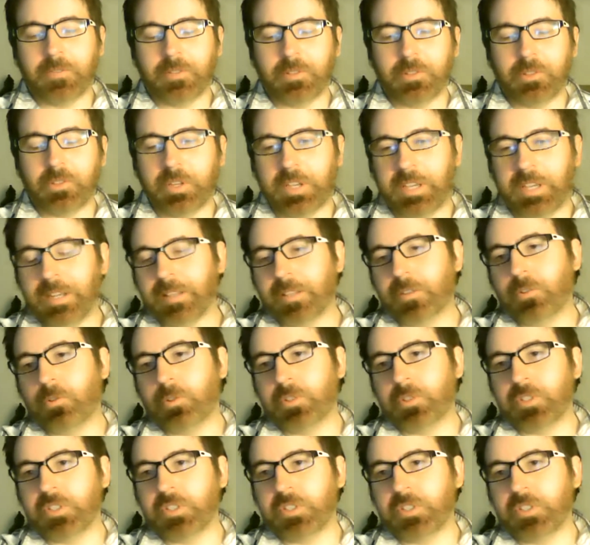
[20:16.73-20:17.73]
looking at the
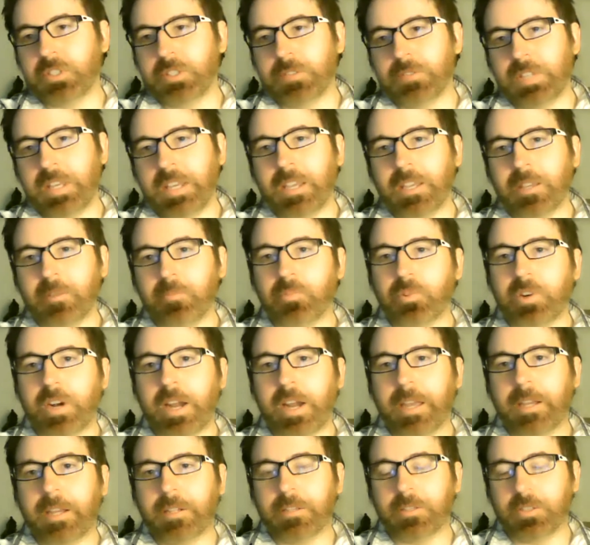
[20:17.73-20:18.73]
courses you've taken
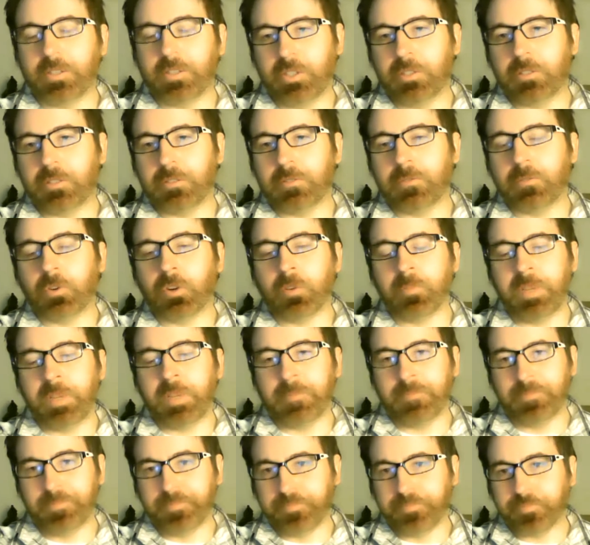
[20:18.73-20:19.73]
prior to your
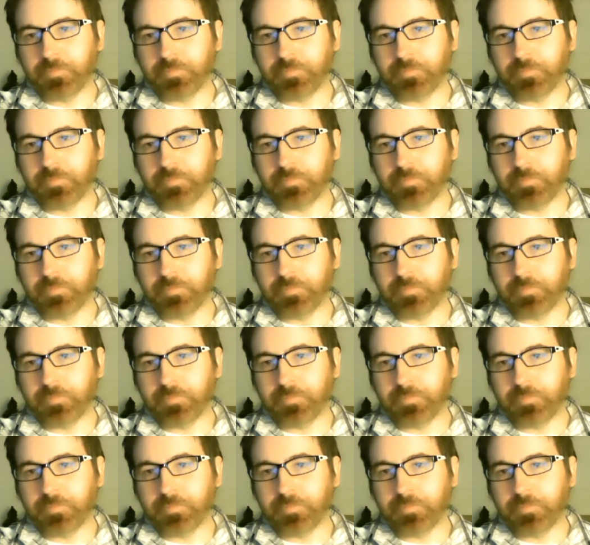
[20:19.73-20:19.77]
enrollment